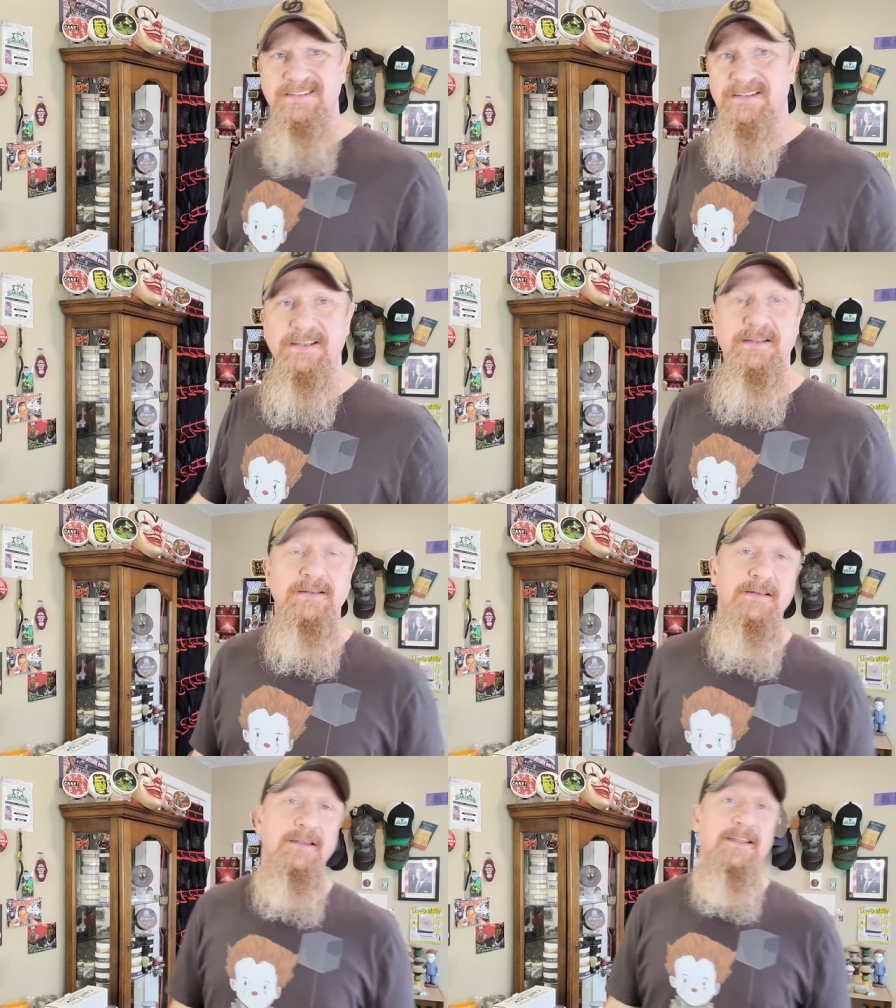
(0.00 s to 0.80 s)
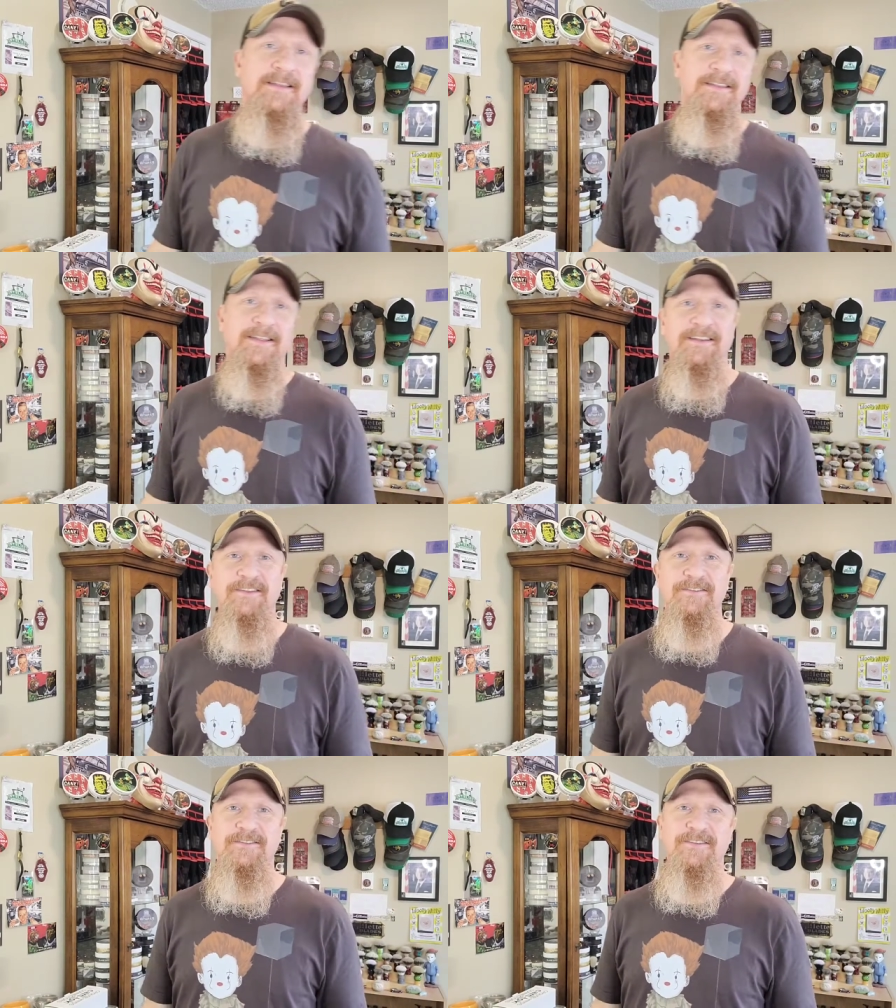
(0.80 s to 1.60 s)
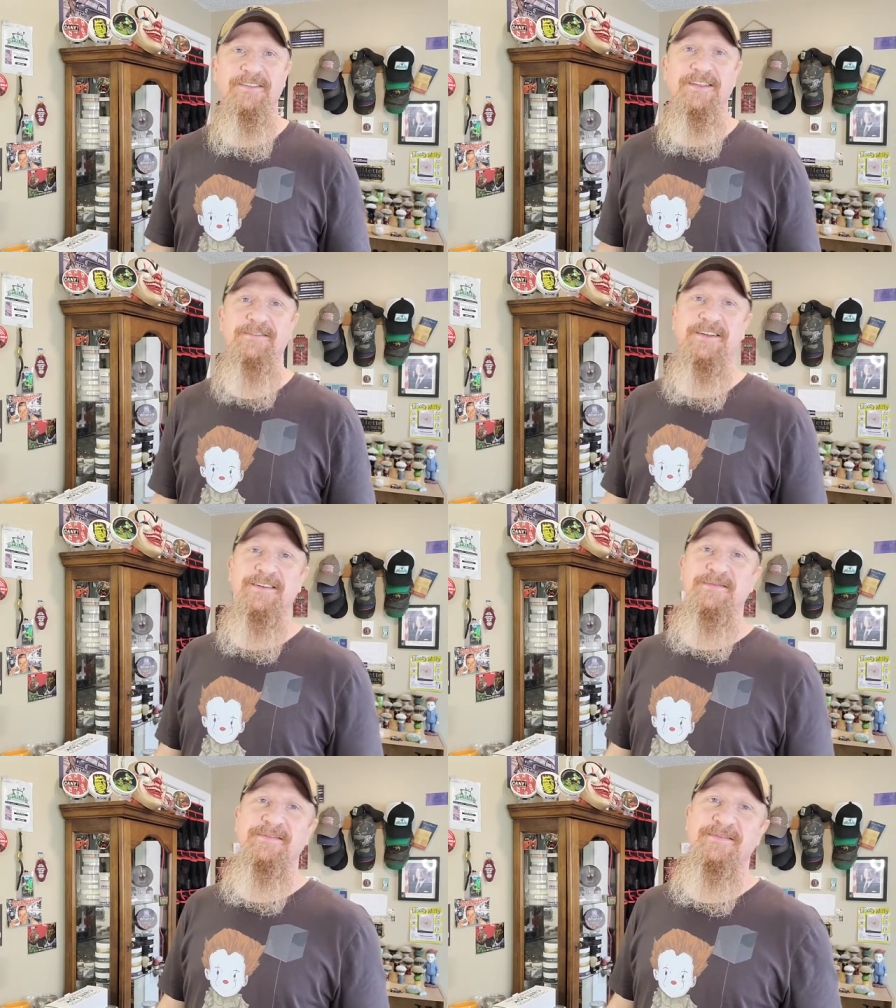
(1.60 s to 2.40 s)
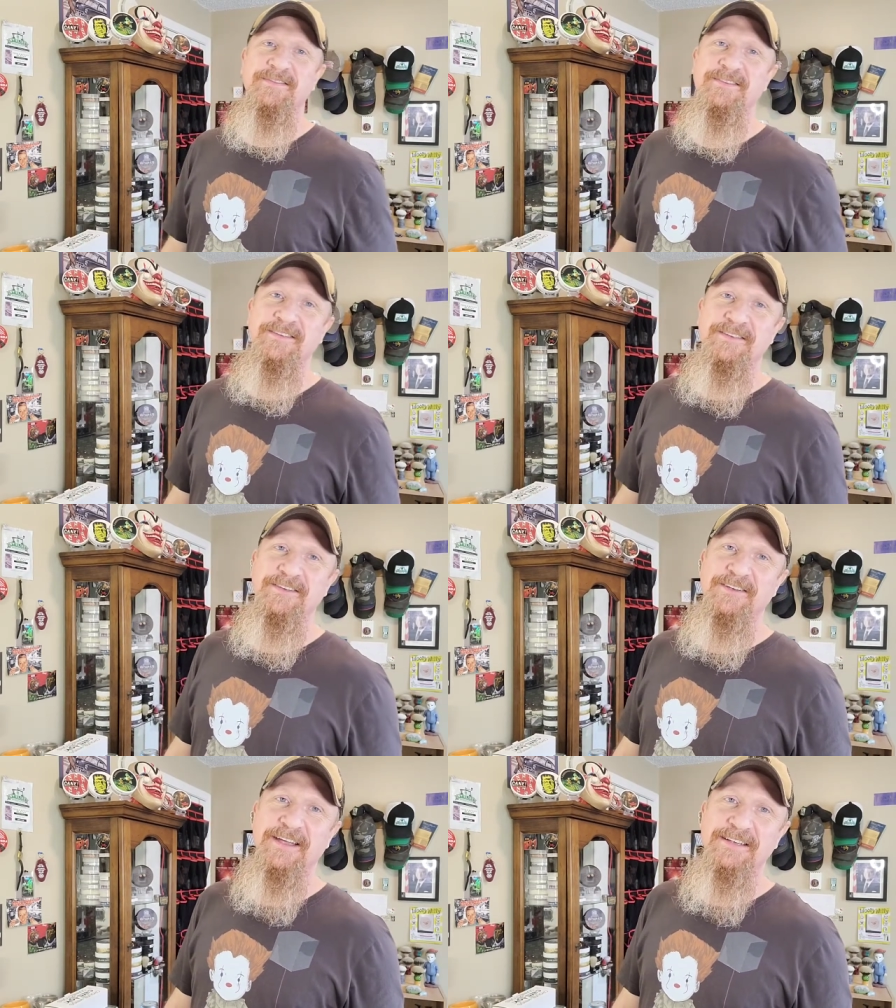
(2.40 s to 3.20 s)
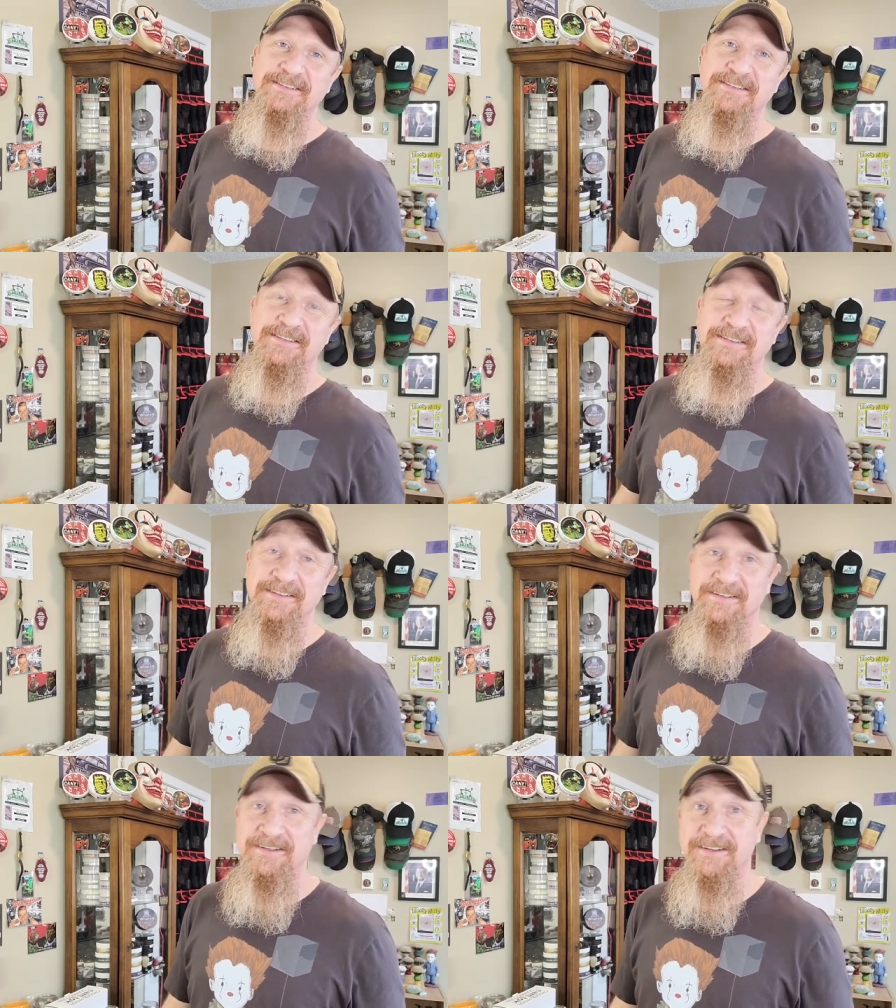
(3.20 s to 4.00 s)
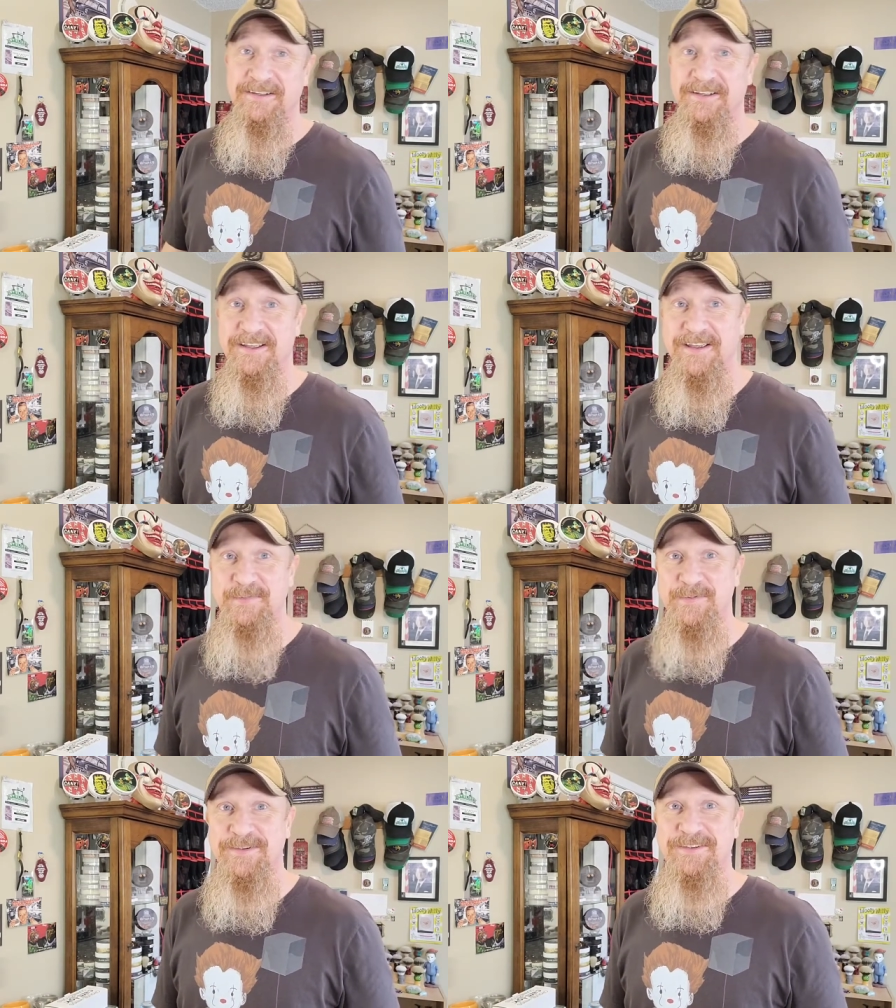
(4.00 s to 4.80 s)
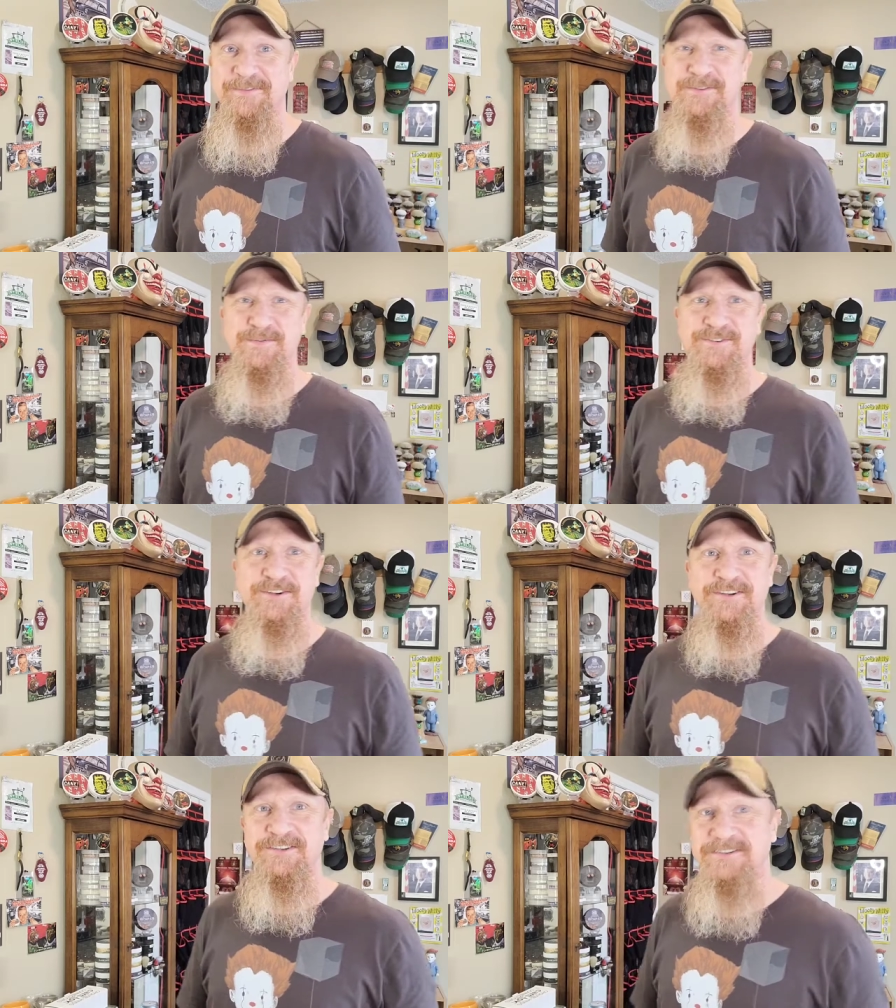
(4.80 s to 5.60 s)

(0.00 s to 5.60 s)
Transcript: is it. And, and you know, love it on you guys. Hey, baby, want some sugar?